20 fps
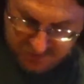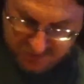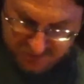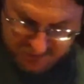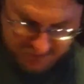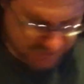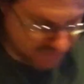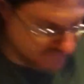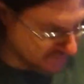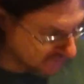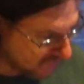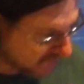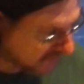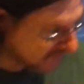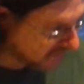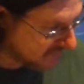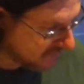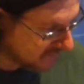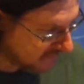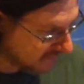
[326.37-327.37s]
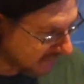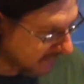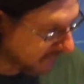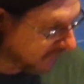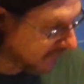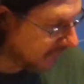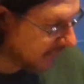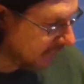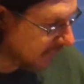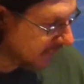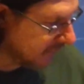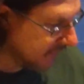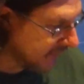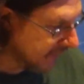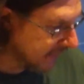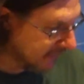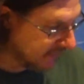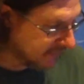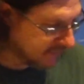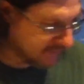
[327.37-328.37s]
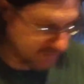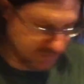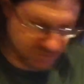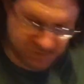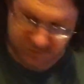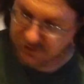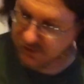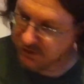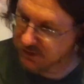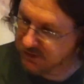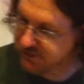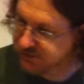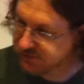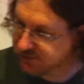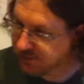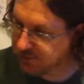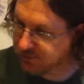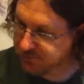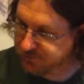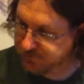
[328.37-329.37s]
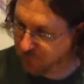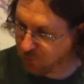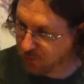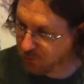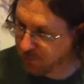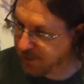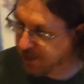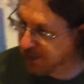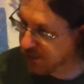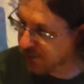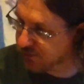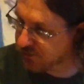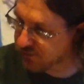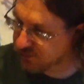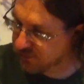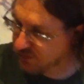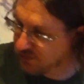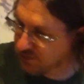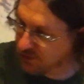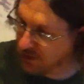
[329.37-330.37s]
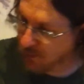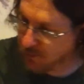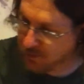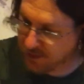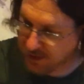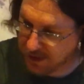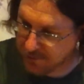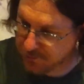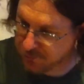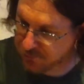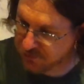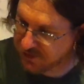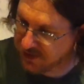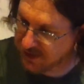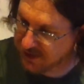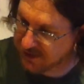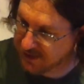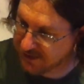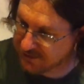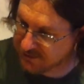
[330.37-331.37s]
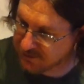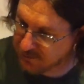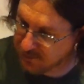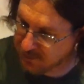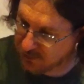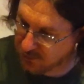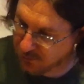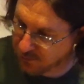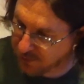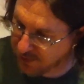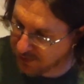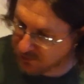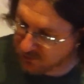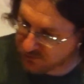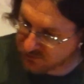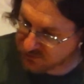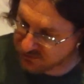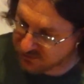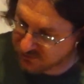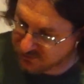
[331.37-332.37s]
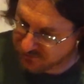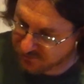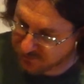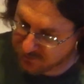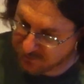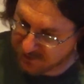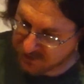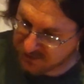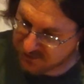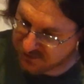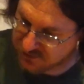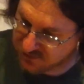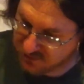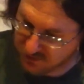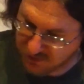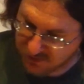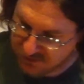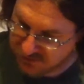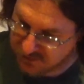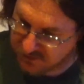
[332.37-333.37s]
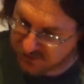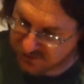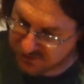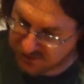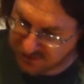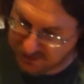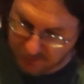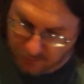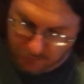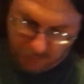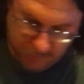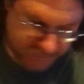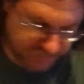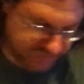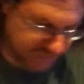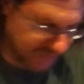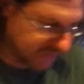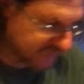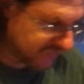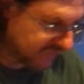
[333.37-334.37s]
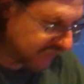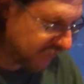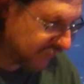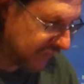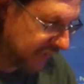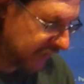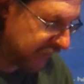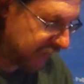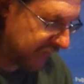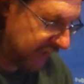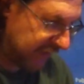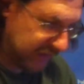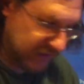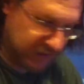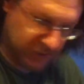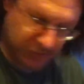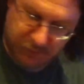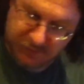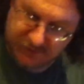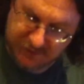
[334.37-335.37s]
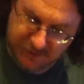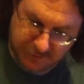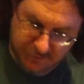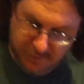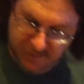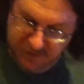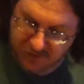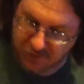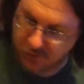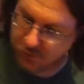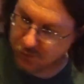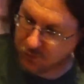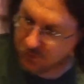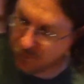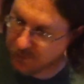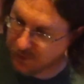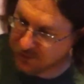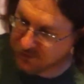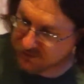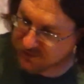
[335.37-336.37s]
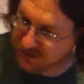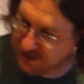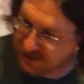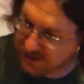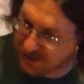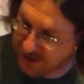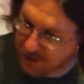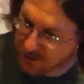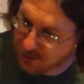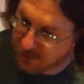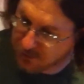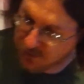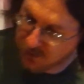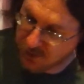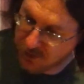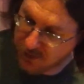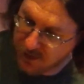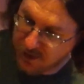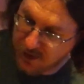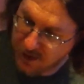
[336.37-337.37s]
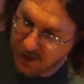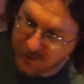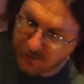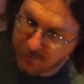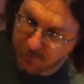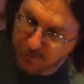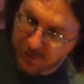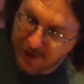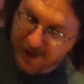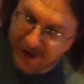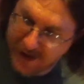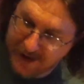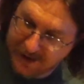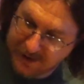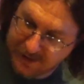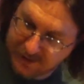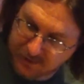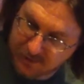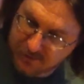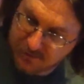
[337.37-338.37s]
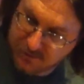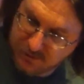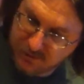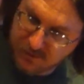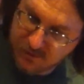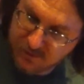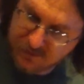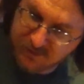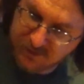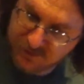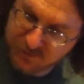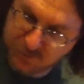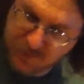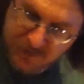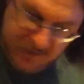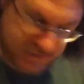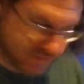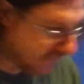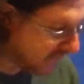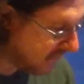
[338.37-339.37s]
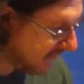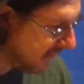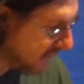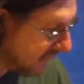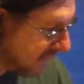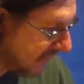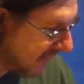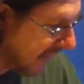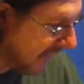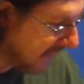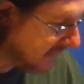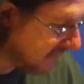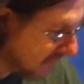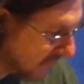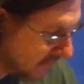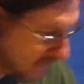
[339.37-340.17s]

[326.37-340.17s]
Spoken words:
the gist of it will look like. So 4 rails going up. We're taking out the middle rails from these. So this is like a whole section of train track here with the middle rail taken out. And then we're adding these pieces on the sides